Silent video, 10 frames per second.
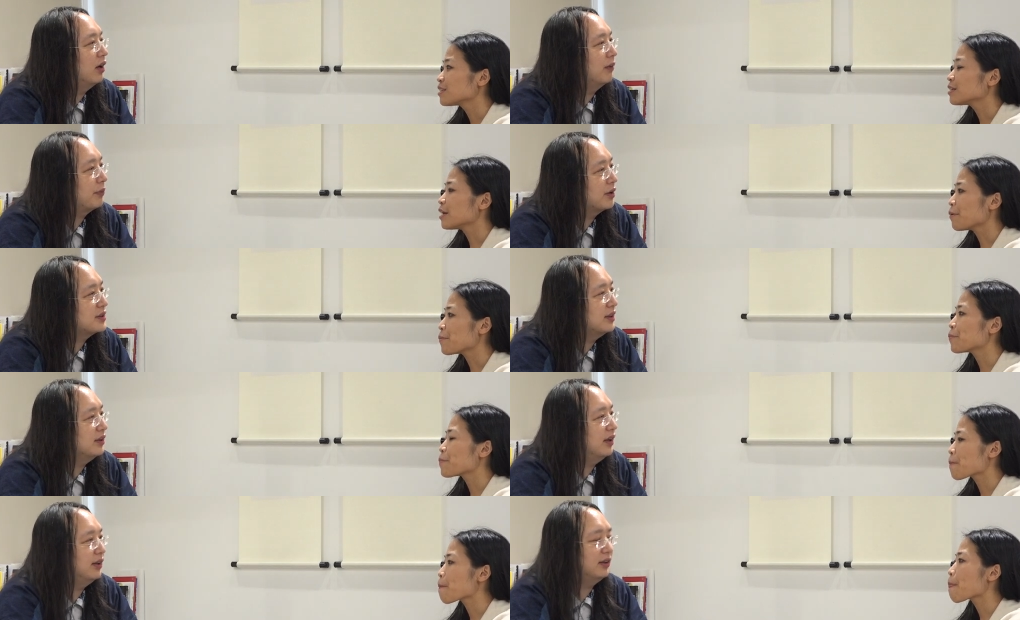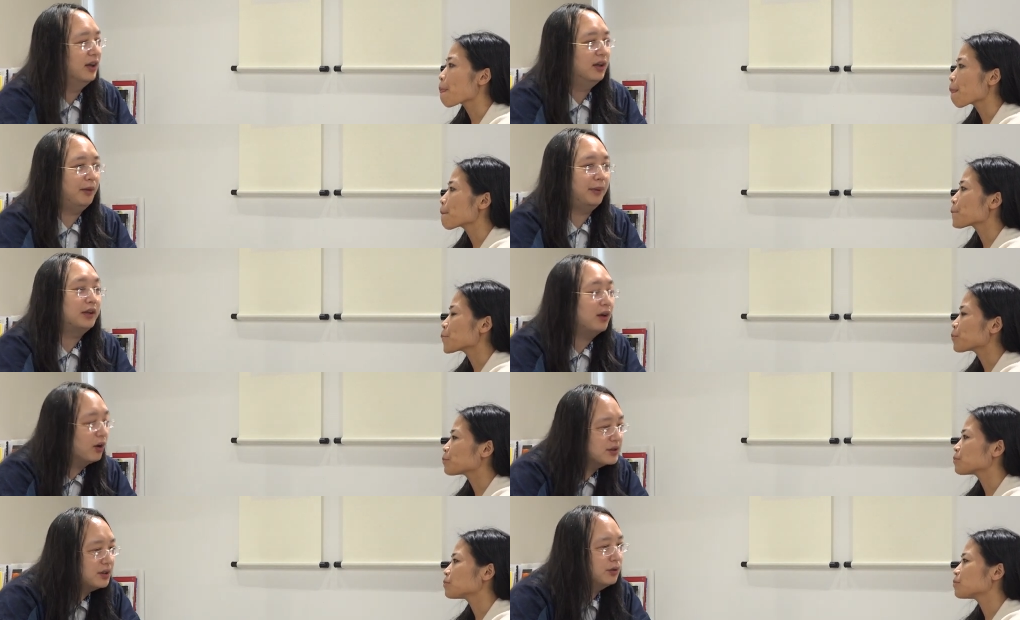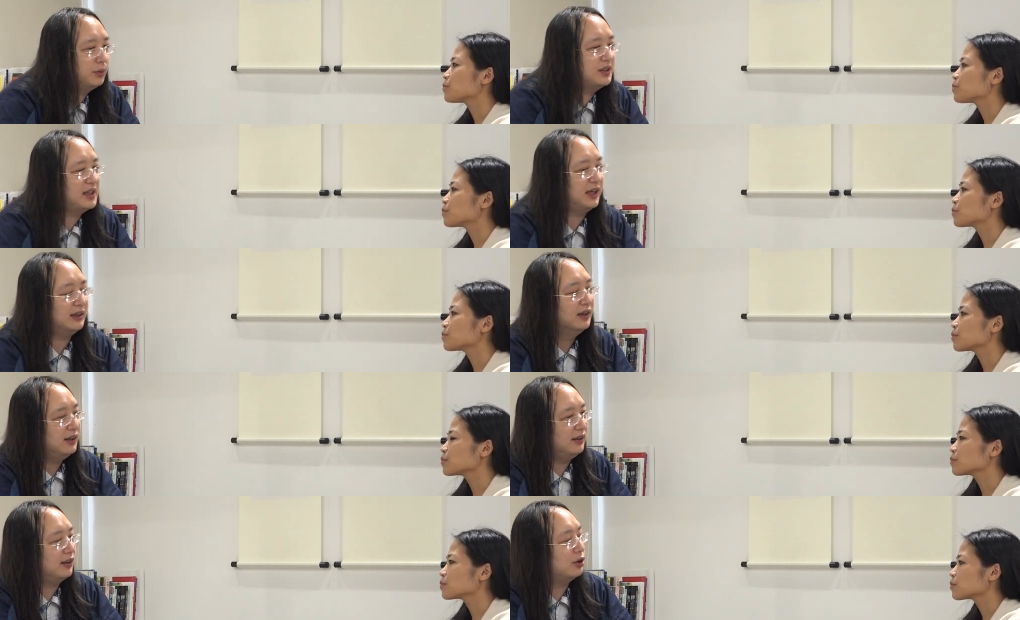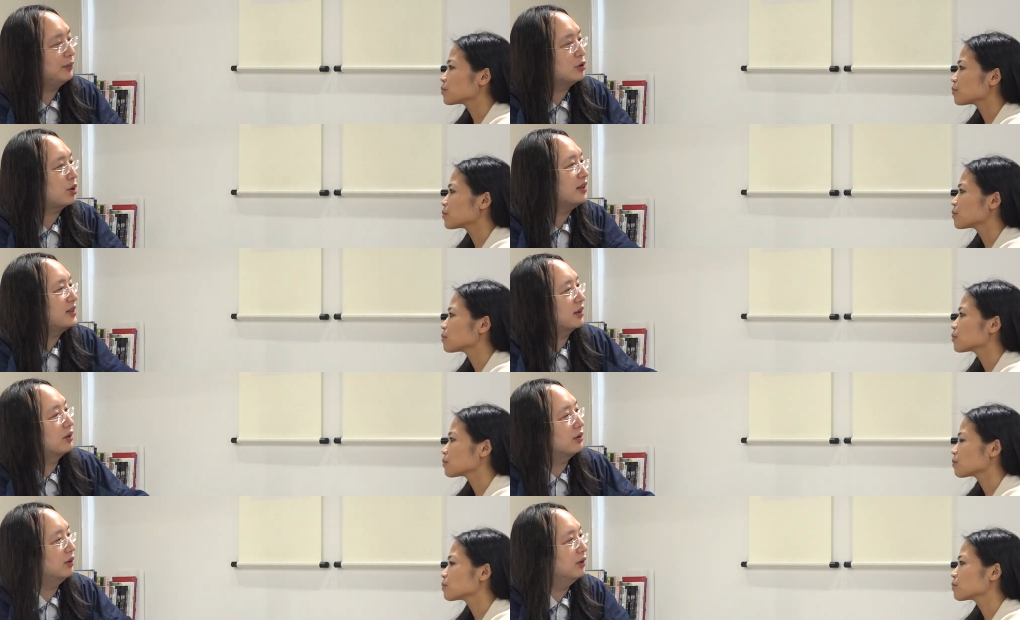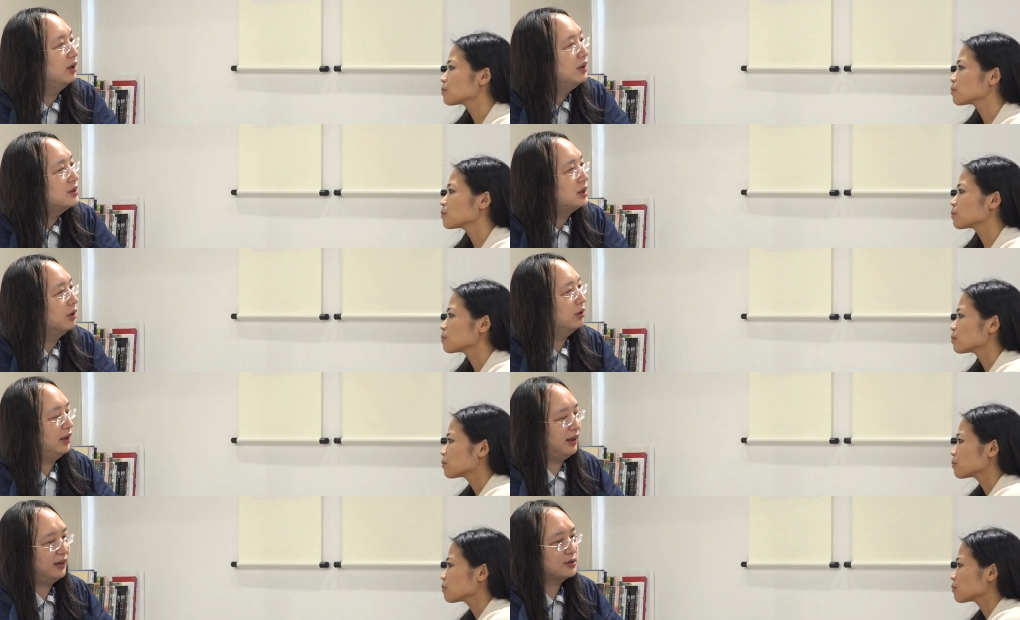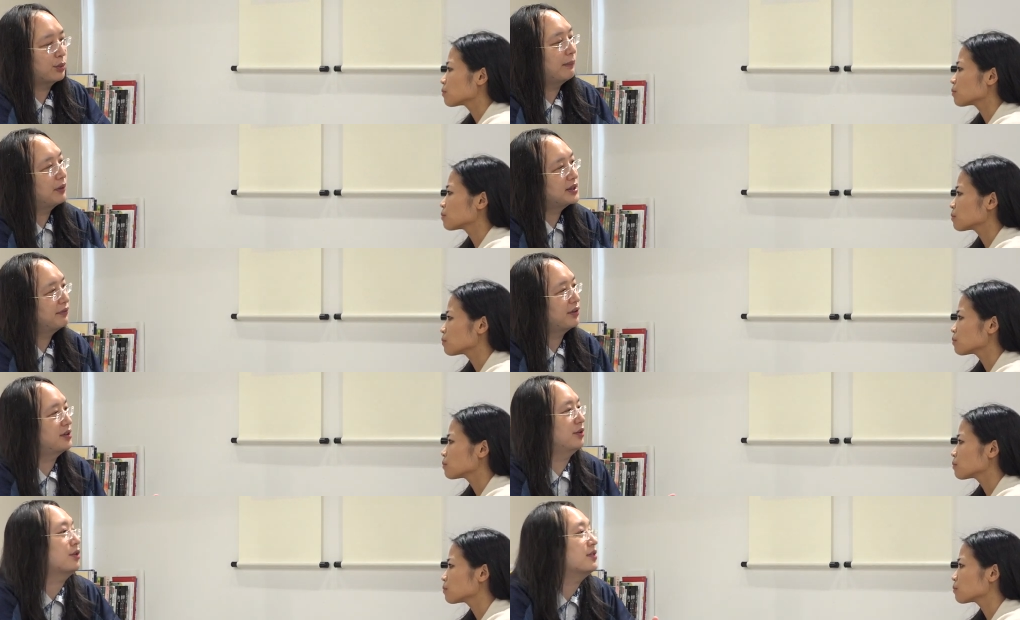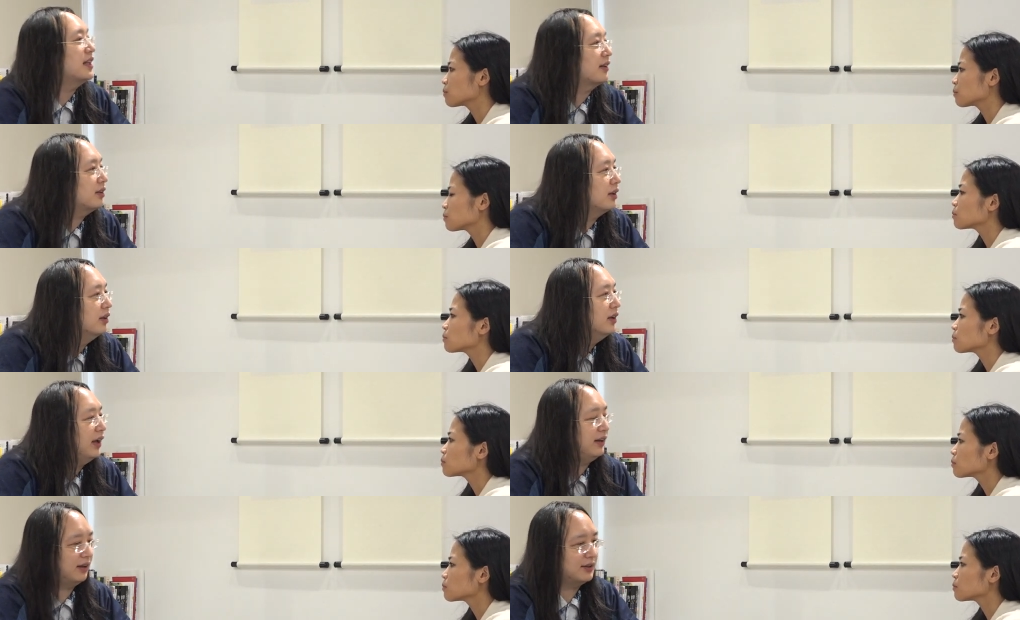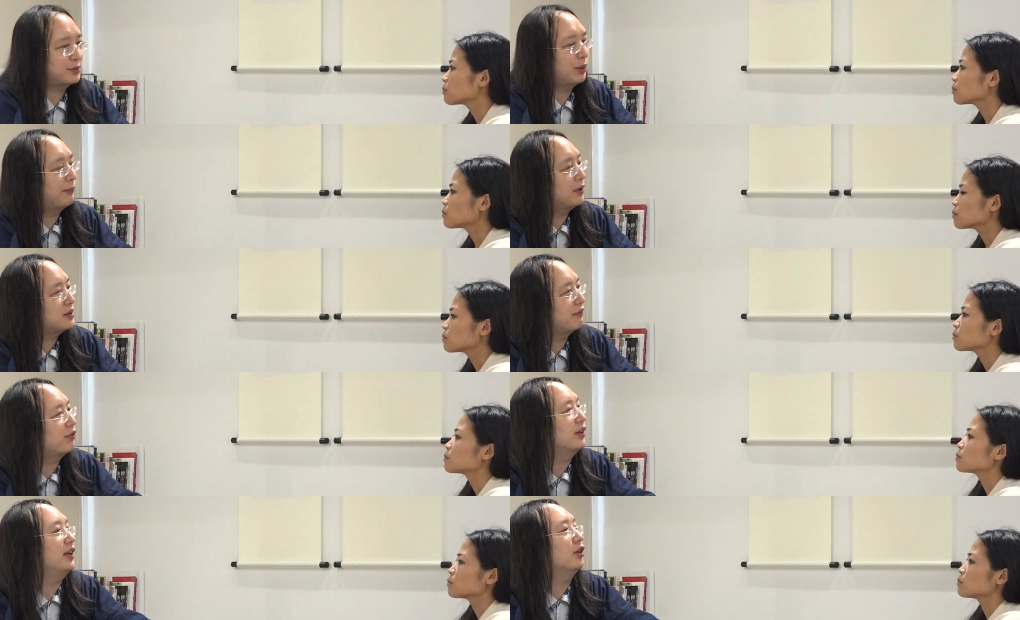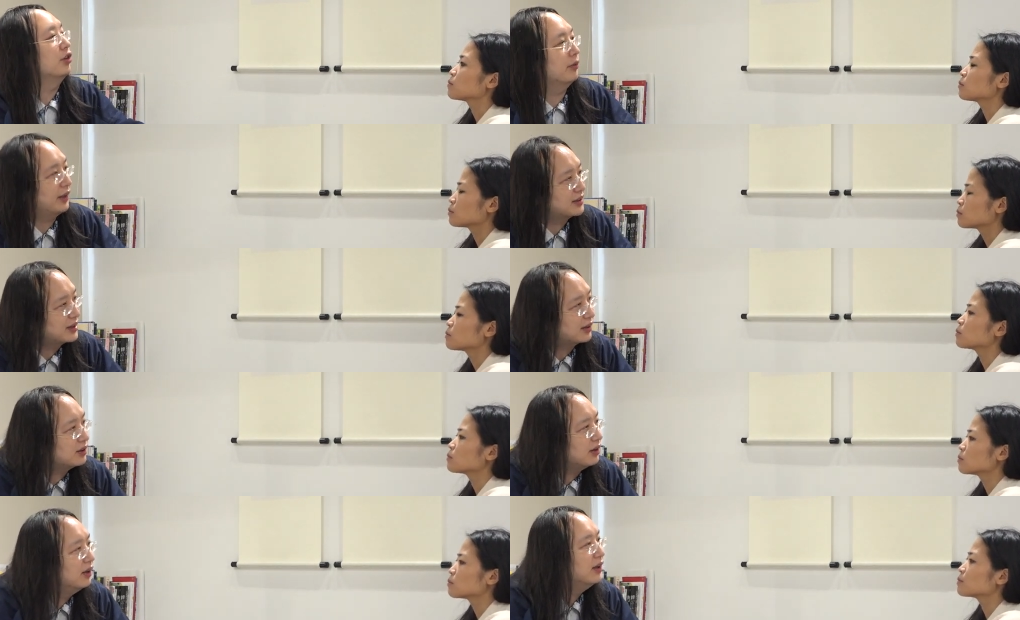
Speaker 1: uh, person. Uh, but also we say it needs to be trisectoral. So at least one person from social sector and at least one person from the economic sector.